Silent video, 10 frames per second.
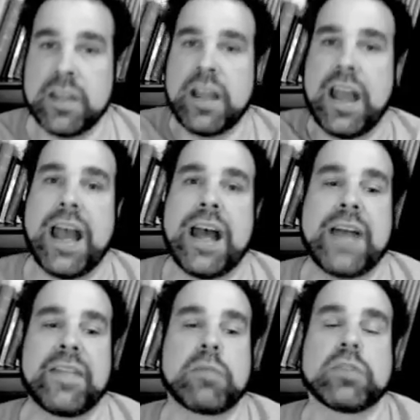
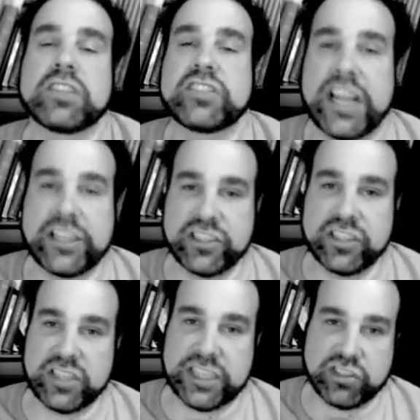and they will
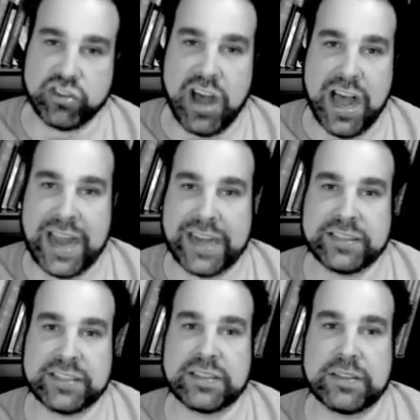intentionally try
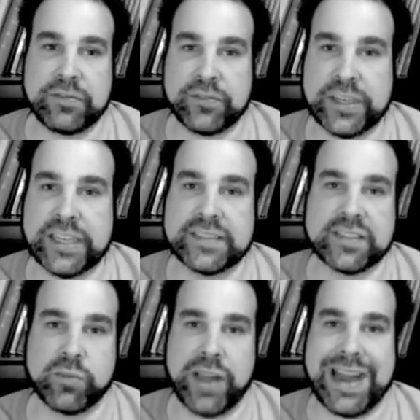to freeze
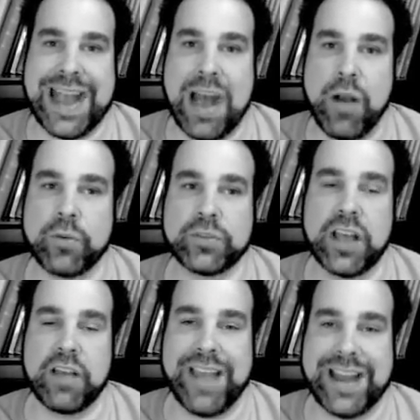the right out
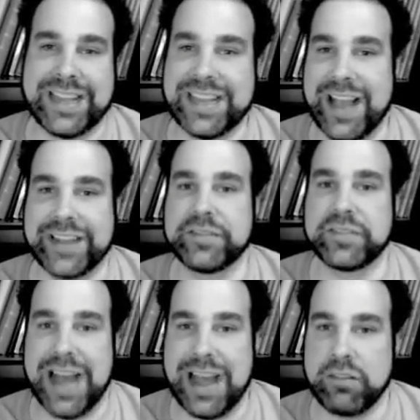of any kind of
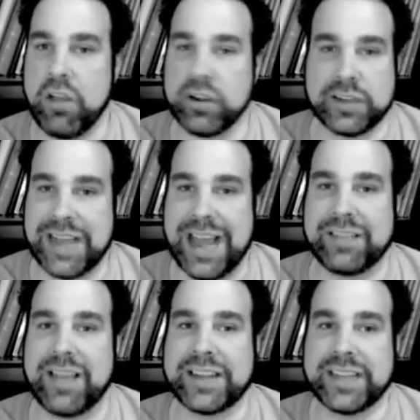dialogue or
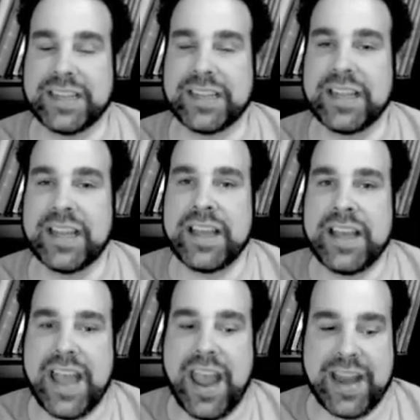dialectic.
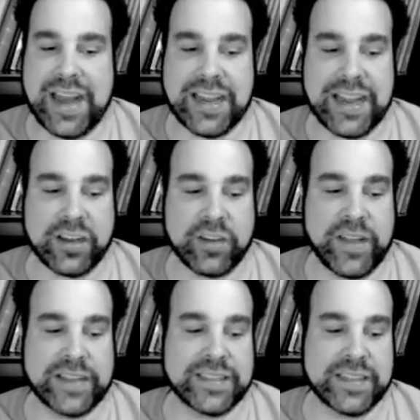And any
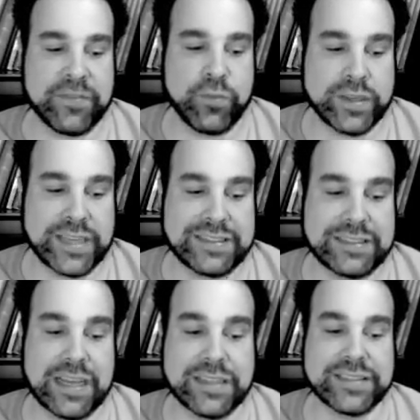interface that Nick Fuentes
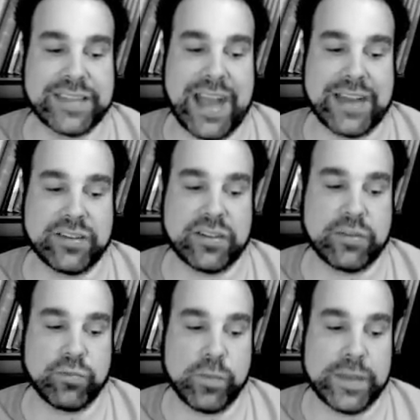does get
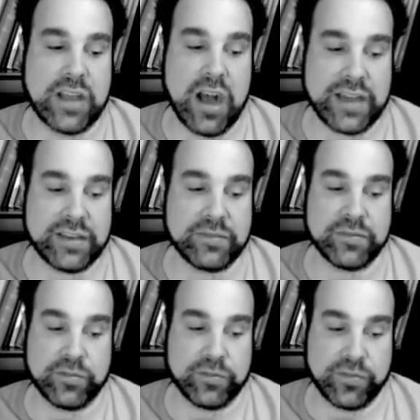will be gotten
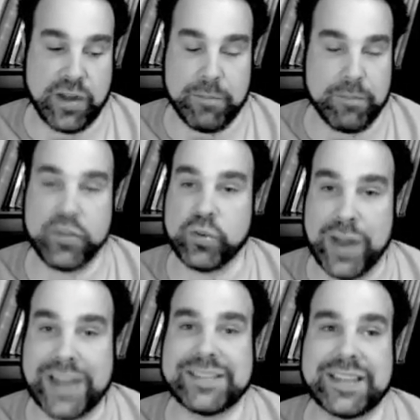from the
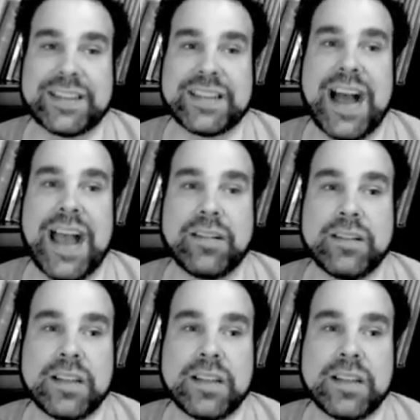right side of the aisle